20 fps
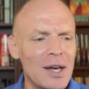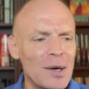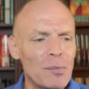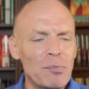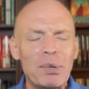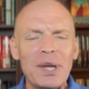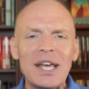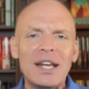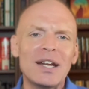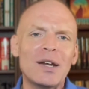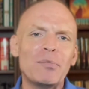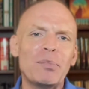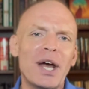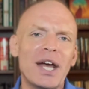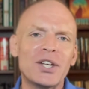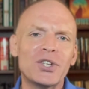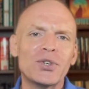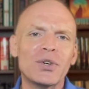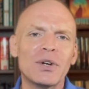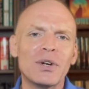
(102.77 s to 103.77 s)
Bean and
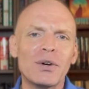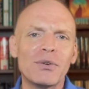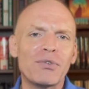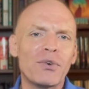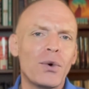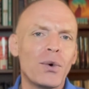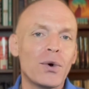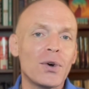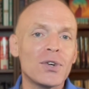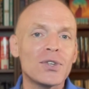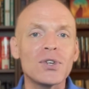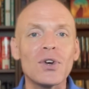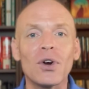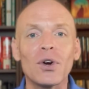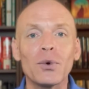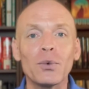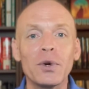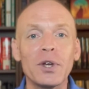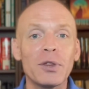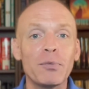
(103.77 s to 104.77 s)
Petra, of course, are
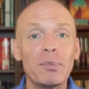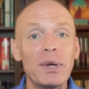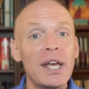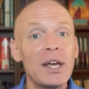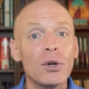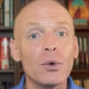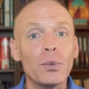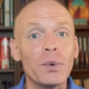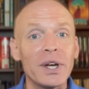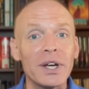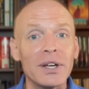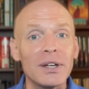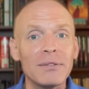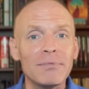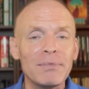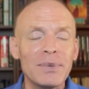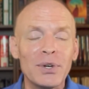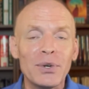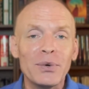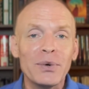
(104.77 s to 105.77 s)
with Peter
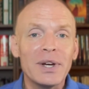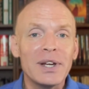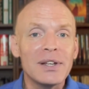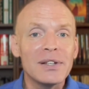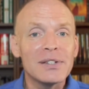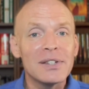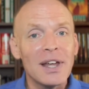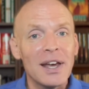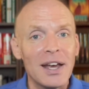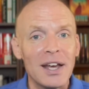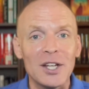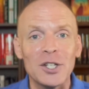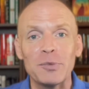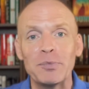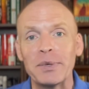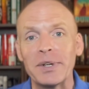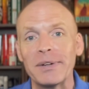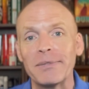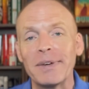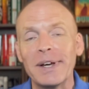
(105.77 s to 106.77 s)
Wiggin, who is the
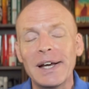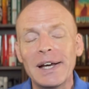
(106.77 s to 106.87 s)
hegemon.